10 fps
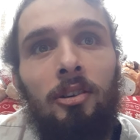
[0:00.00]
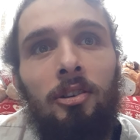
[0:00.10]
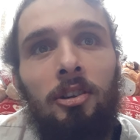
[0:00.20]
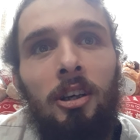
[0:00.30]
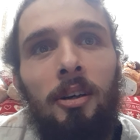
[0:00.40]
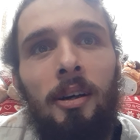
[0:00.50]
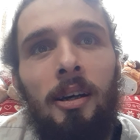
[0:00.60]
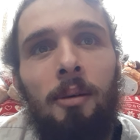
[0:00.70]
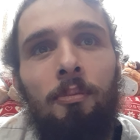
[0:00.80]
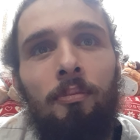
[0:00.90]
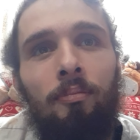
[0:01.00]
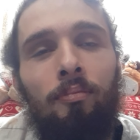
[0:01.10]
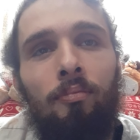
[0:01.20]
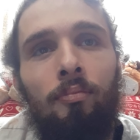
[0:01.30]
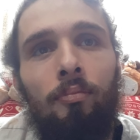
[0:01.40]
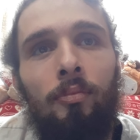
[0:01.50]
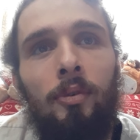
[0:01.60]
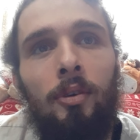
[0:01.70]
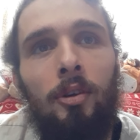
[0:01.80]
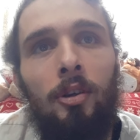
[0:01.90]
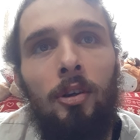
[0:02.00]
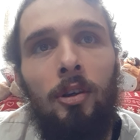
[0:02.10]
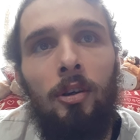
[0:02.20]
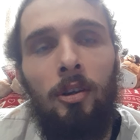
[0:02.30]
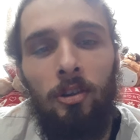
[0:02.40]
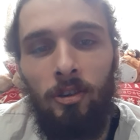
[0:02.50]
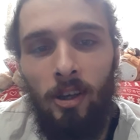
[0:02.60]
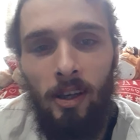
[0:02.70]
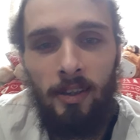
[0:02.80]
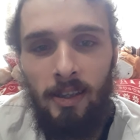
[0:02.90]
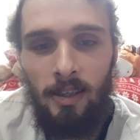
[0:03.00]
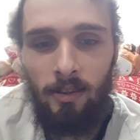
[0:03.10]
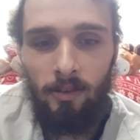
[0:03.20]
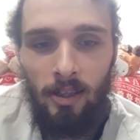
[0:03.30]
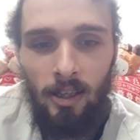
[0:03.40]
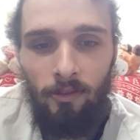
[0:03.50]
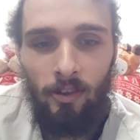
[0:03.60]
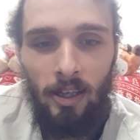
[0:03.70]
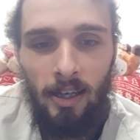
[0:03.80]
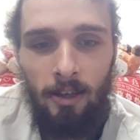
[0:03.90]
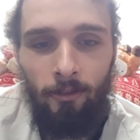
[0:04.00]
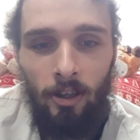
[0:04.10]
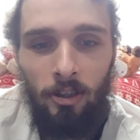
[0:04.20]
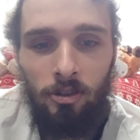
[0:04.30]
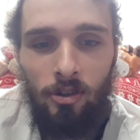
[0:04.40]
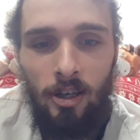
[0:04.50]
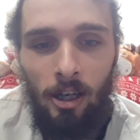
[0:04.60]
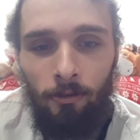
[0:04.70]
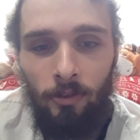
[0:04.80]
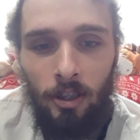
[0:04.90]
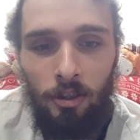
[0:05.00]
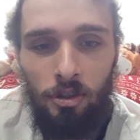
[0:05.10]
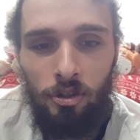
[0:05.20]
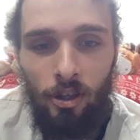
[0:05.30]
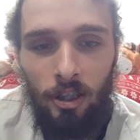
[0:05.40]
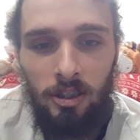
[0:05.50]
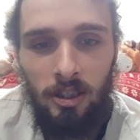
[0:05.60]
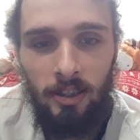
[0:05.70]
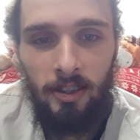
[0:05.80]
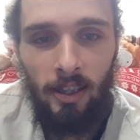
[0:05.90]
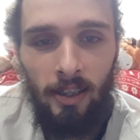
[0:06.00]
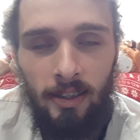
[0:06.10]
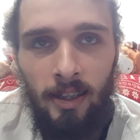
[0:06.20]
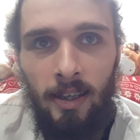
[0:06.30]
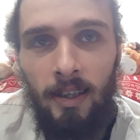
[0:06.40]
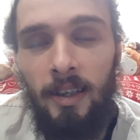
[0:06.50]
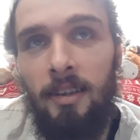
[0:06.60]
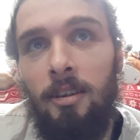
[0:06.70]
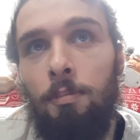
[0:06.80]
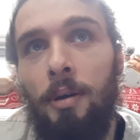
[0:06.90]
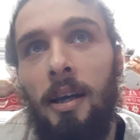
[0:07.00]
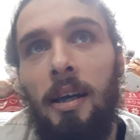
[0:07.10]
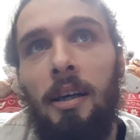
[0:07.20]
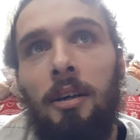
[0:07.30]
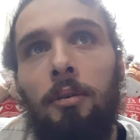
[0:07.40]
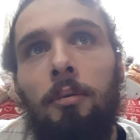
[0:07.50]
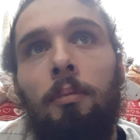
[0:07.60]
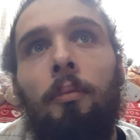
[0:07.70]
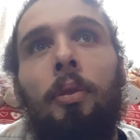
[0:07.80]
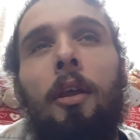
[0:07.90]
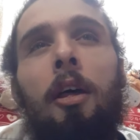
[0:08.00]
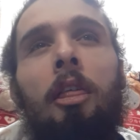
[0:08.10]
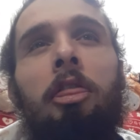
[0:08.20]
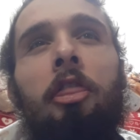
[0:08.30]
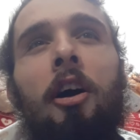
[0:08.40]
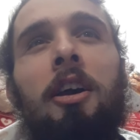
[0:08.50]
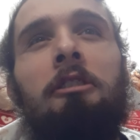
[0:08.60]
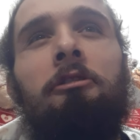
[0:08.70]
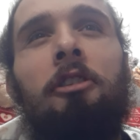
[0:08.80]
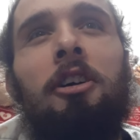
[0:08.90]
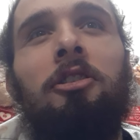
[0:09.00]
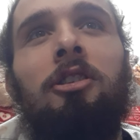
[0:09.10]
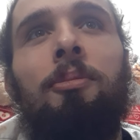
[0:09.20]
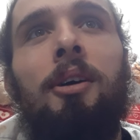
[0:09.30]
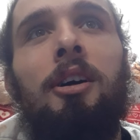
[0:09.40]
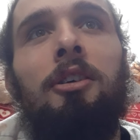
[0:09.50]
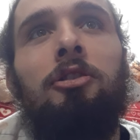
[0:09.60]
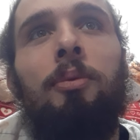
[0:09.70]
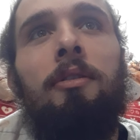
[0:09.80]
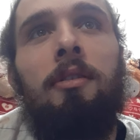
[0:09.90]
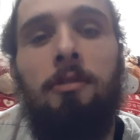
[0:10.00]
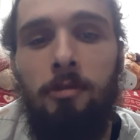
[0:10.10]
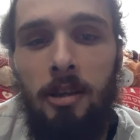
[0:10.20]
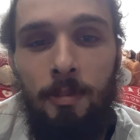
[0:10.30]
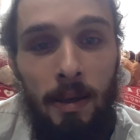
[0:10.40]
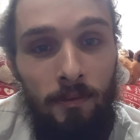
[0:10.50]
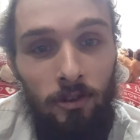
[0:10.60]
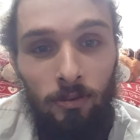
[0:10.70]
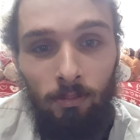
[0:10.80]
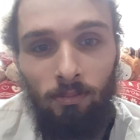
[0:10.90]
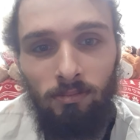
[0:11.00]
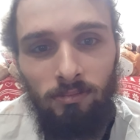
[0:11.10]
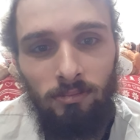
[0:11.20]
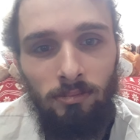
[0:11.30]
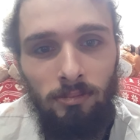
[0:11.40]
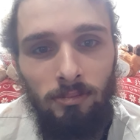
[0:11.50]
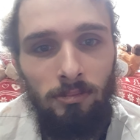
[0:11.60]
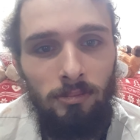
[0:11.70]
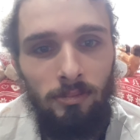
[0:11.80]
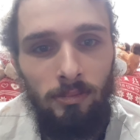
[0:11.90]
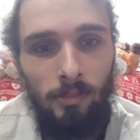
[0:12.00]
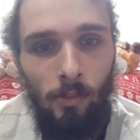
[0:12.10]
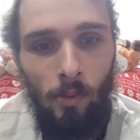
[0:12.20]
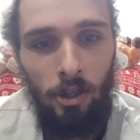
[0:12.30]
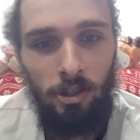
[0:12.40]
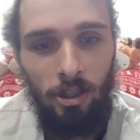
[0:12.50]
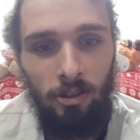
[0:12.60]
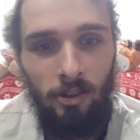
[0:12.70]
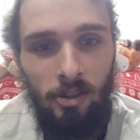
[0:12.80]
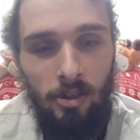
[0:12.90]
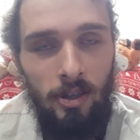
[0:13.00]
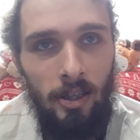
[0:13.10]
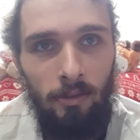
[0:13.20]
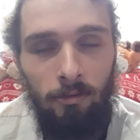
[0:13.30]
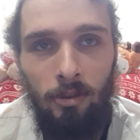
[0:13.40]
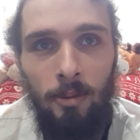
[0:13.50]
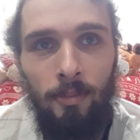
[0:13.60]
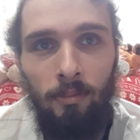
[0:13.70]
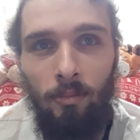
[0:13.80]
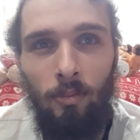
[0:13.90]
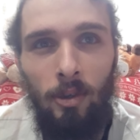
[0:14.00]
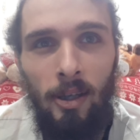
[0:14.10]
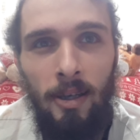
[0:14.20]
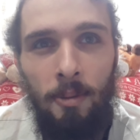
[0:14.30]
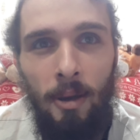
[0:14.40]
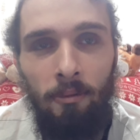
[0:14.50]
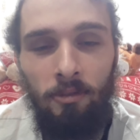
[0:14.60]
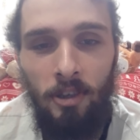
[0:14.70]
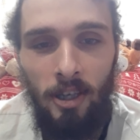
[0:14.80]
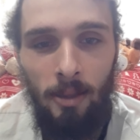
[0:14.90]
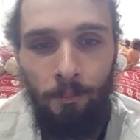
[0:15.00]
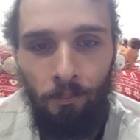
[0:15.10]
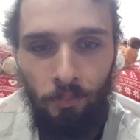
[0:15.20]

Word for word: So, um, it's Titan uh, the anniversary of the construction of Titanic is about 31st of March within three months. Which is the new year in three in a month time.